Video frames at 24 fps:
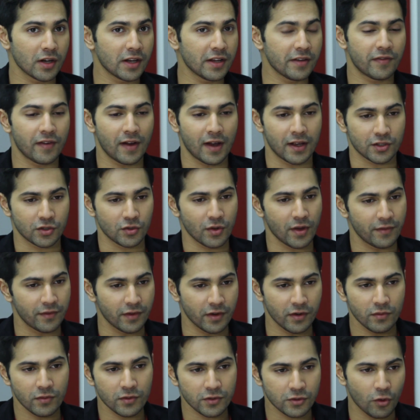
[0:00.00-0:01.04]
really fast so
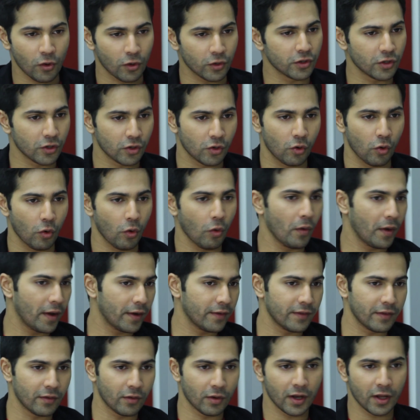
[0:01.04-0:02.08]
everyone was on the go
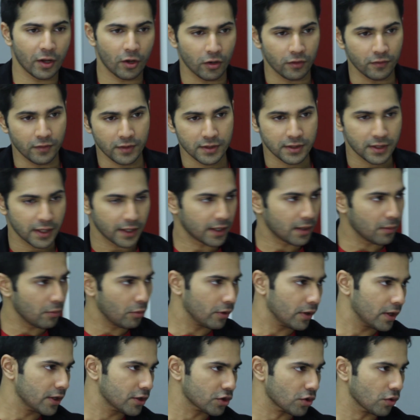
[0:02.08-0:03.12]
and we were like always like come
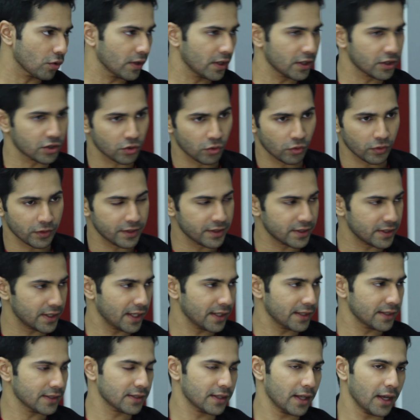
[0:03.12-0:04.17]
on let's go let's go this
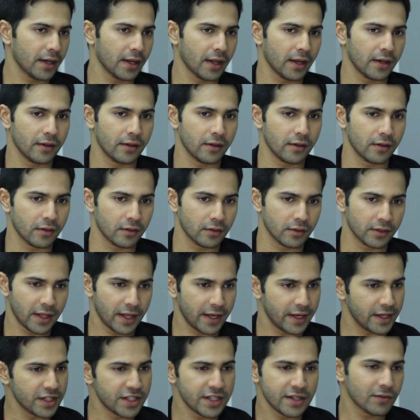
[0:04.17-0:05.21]
that this that and mm. uh, the
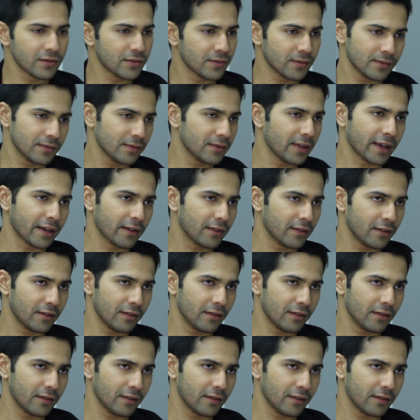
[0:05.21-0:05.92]
energy was like